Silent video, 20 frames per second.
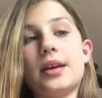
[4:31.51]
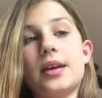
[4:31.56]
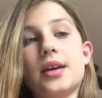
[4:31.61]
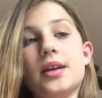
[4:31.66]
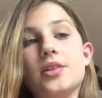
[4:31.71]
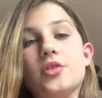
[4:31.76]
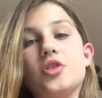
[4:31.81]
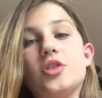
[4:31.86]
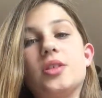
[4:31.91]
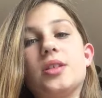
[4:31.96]

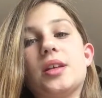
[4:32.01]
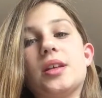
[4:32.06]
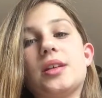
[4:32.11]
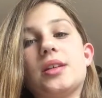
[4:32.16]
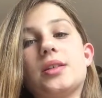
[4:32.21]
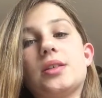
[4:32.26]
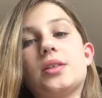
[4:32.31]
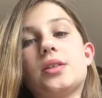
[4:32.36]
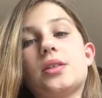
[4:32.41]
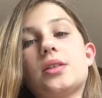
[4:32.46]
and she
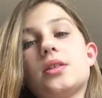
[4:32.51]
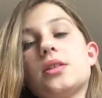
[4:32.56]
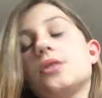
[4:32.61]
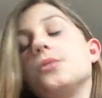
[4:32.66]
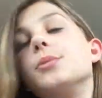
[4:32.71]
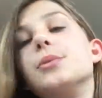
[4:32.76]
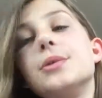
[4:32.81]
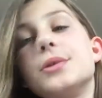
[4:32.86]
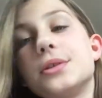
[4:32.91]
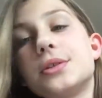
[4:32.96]
says
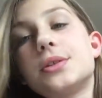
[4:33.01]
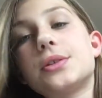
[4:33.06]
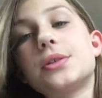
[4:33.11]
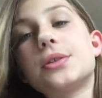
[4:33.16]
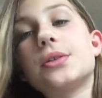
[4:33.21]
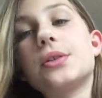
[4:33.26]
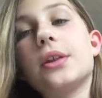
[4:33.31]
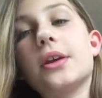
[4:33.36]
it was